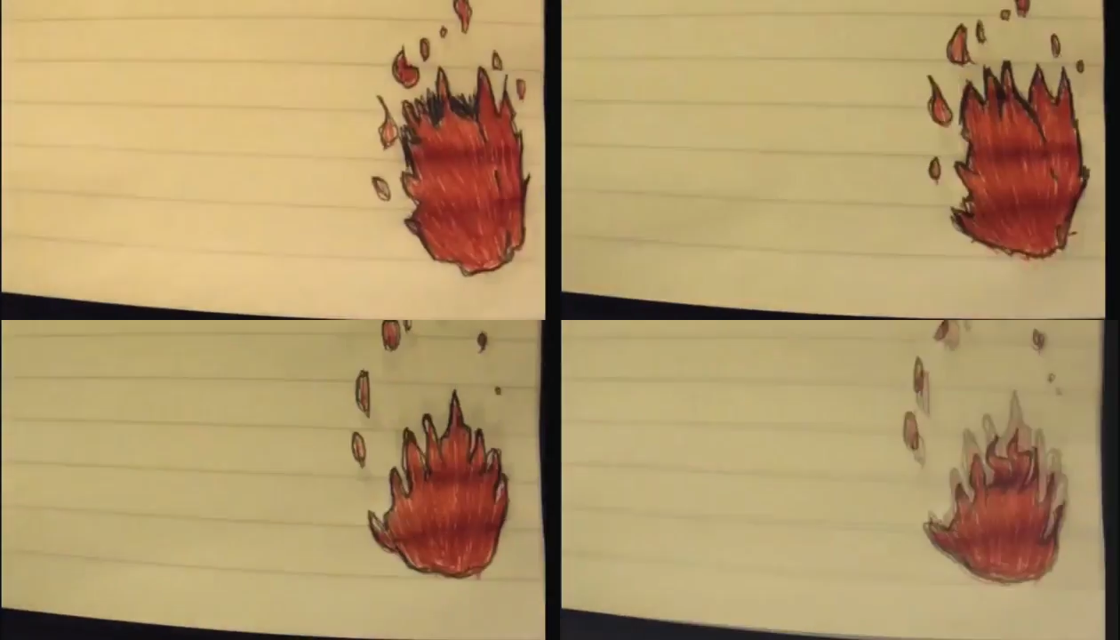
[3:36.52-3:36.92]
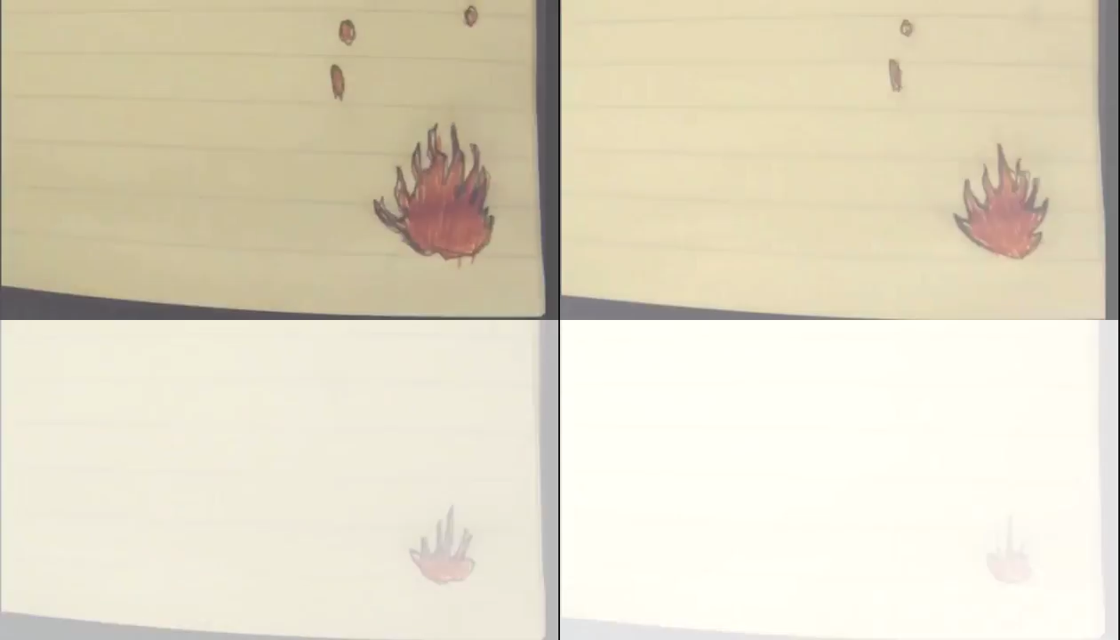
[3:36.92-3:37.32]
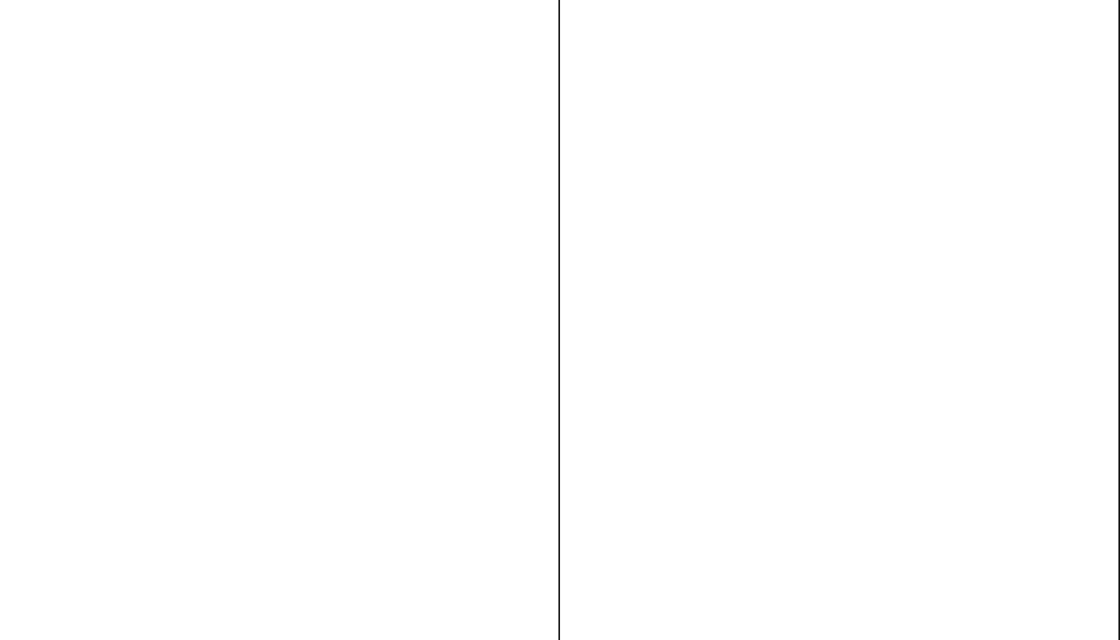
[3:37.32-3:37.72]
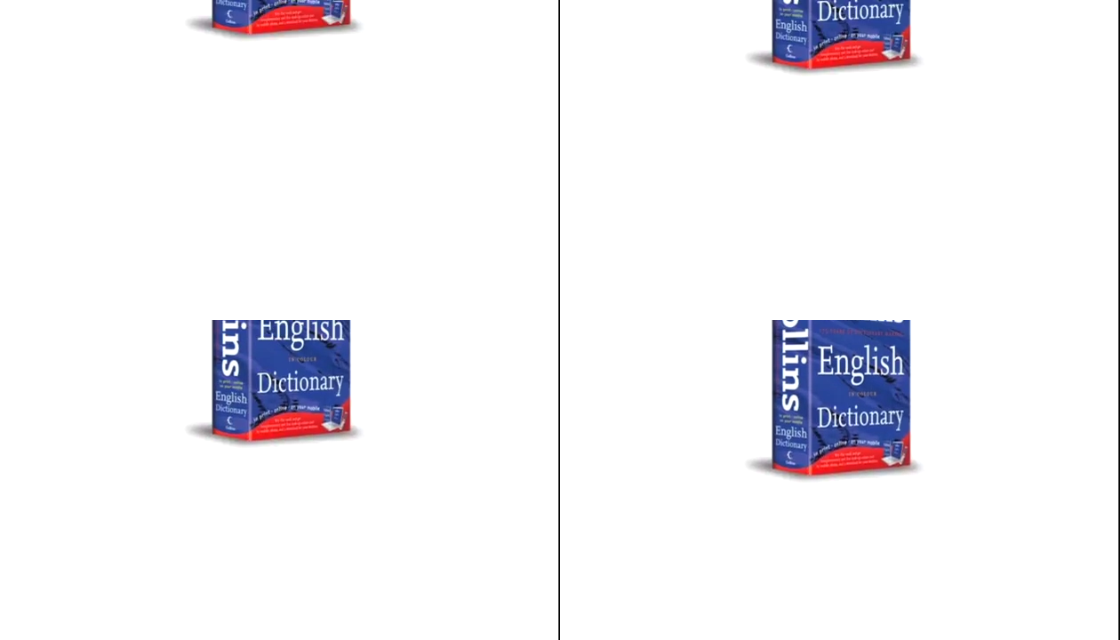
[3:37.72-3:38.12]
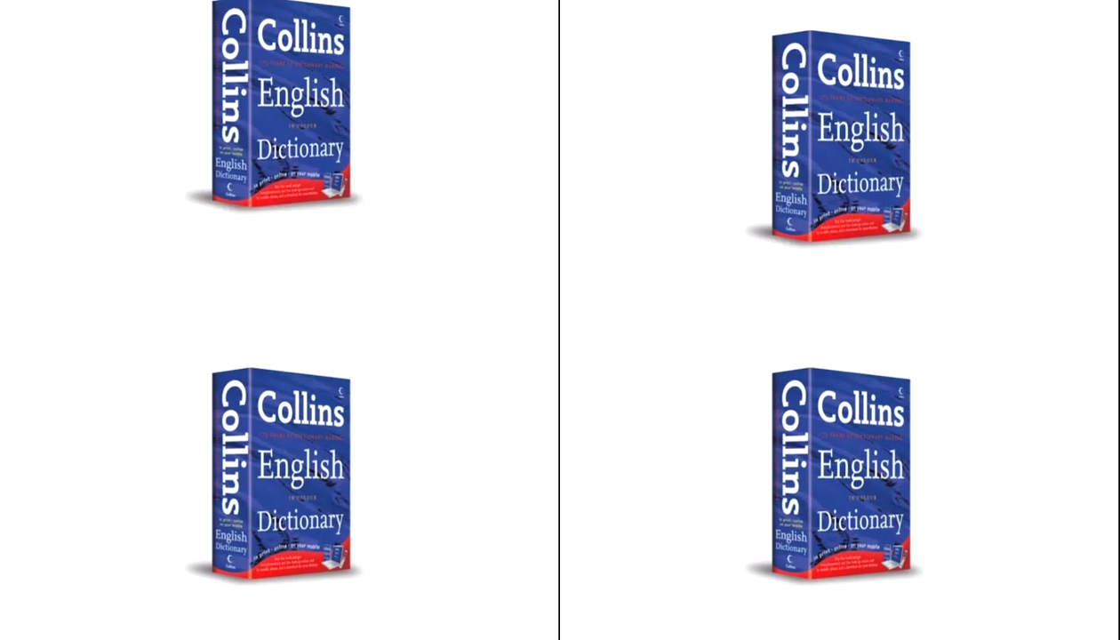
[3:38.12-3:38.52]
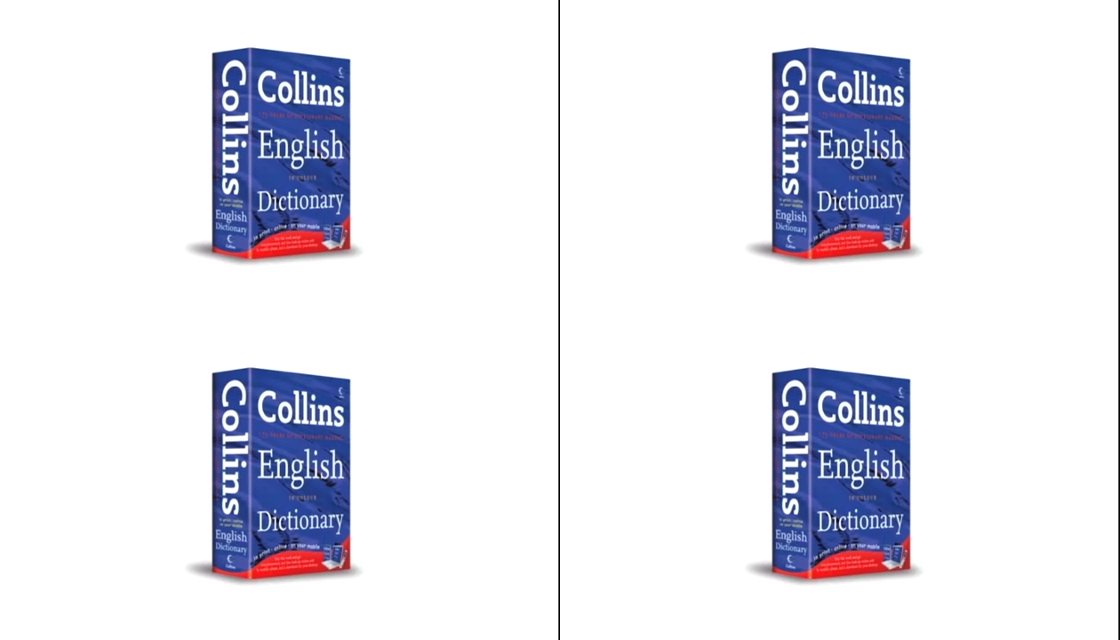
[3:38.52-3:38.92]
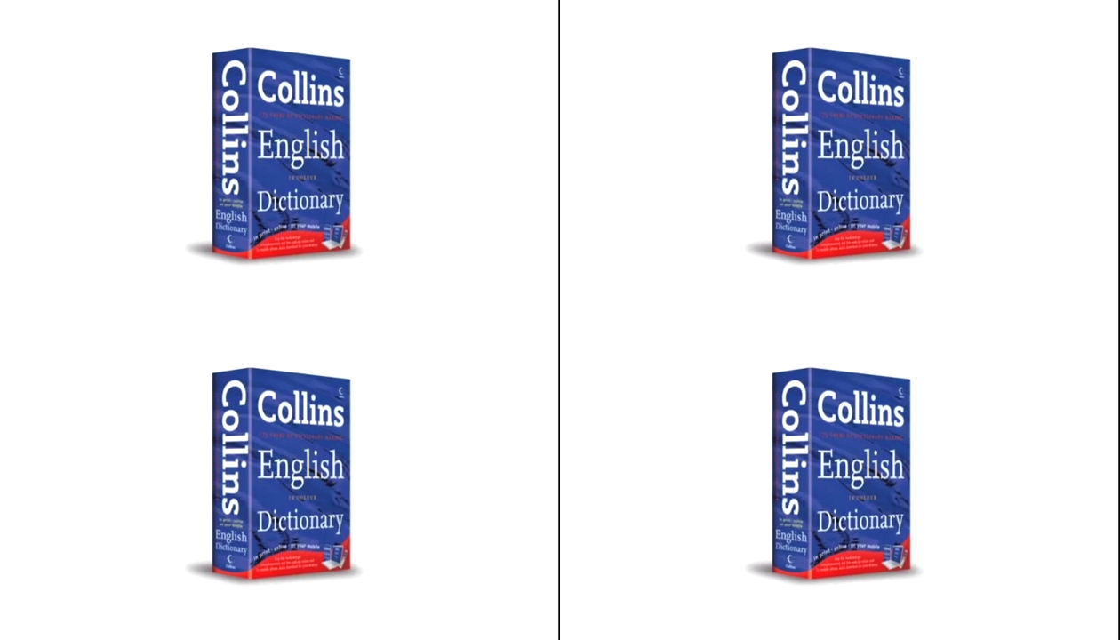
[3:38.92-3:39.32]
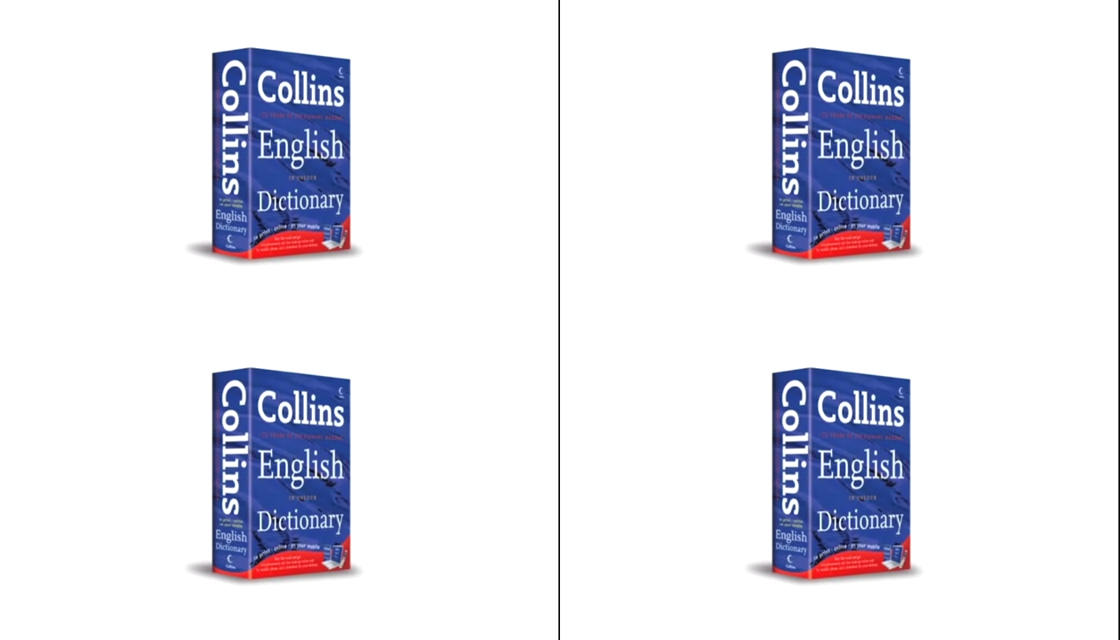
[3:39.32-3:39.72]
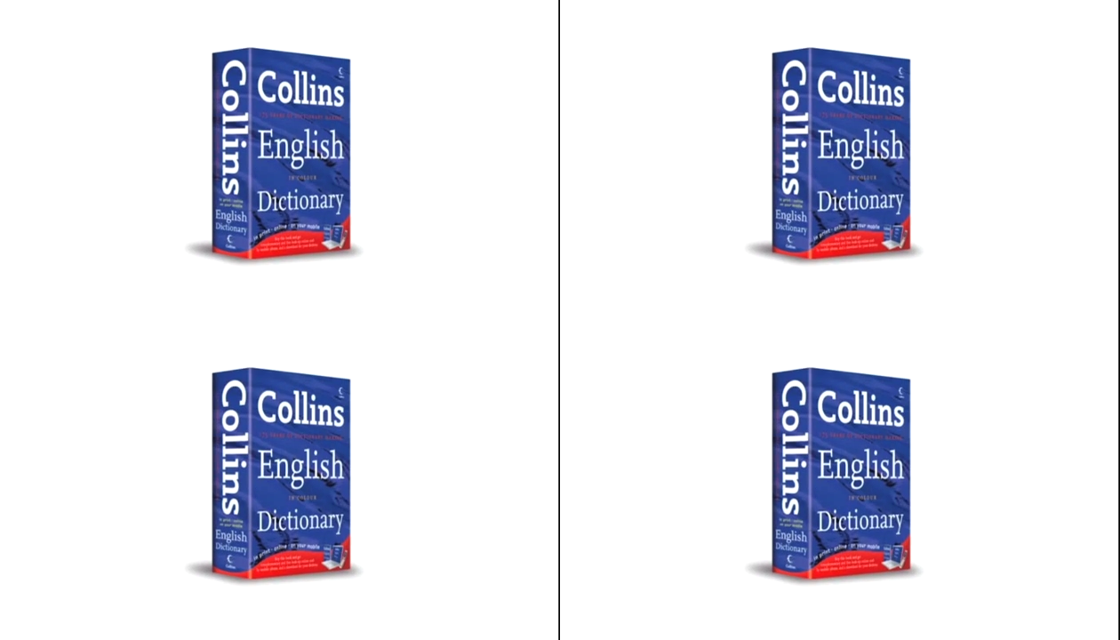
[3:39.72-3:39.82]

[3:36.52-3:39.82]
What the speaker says: (no speaker visible)